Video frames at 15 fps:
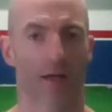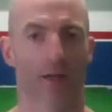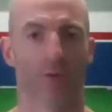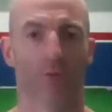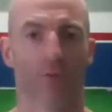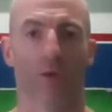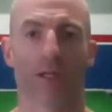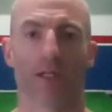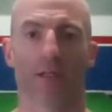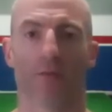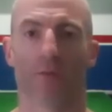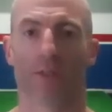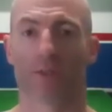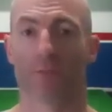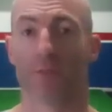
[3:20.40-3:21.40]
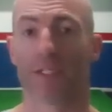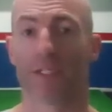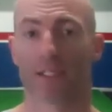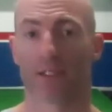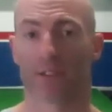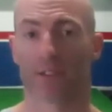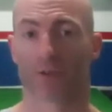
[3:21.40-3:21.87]
What's
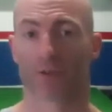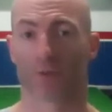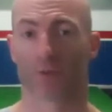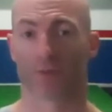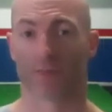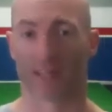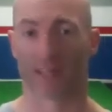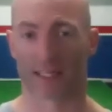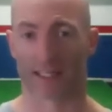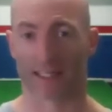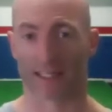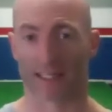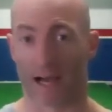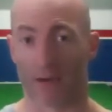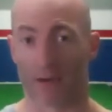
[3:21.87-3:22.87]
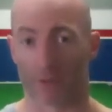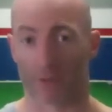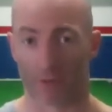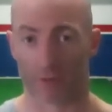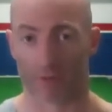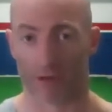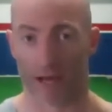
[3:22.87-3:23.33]
missing in terms of like the
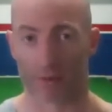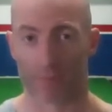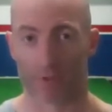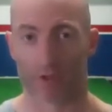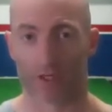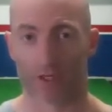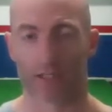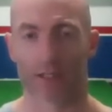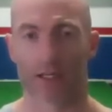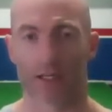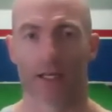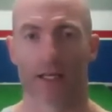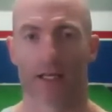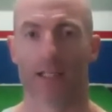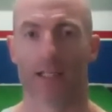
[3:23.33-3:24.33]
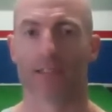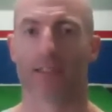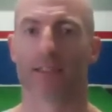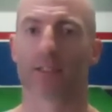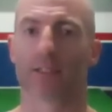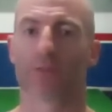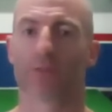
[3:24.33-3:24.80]
out-and-out fat burning is
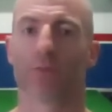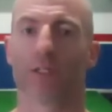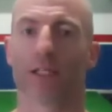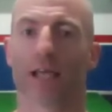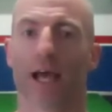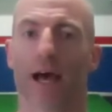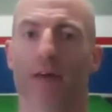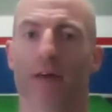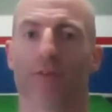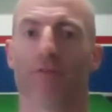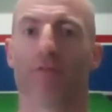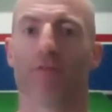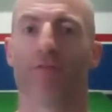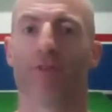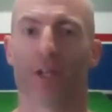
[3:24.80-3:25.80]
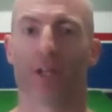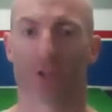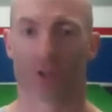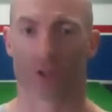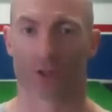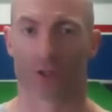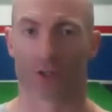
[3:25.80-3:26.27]
it doesn't really have a
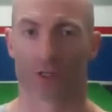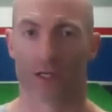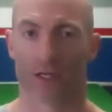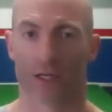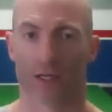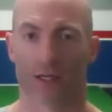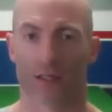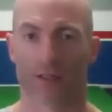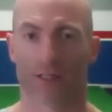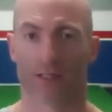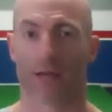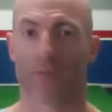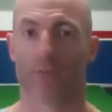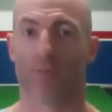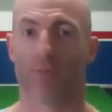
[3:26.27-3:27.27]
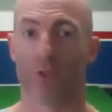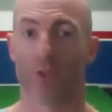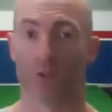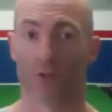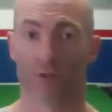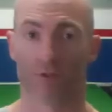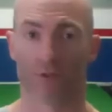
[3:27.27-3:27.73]
finisher type
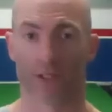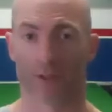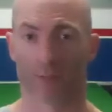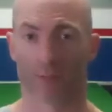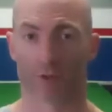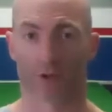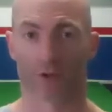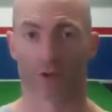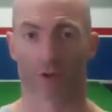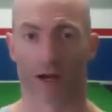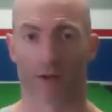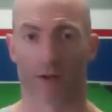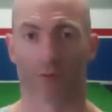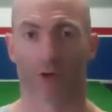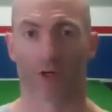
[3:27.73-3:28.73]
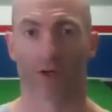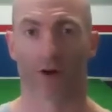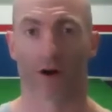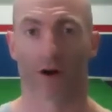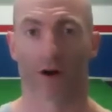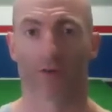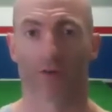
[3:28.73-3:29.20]
move in the program where your
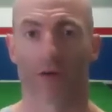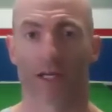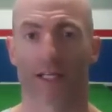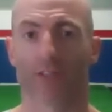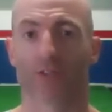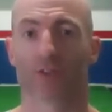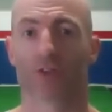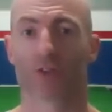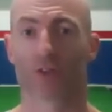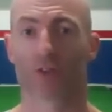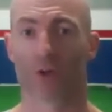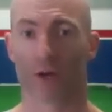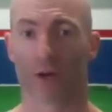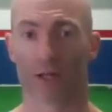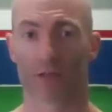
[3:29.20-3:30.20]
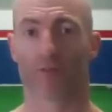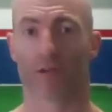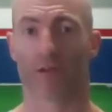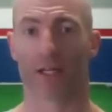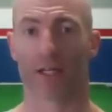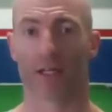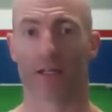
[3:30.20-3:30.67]
heart rate gets so
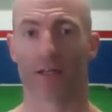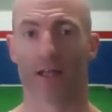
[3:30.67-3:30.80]
elevated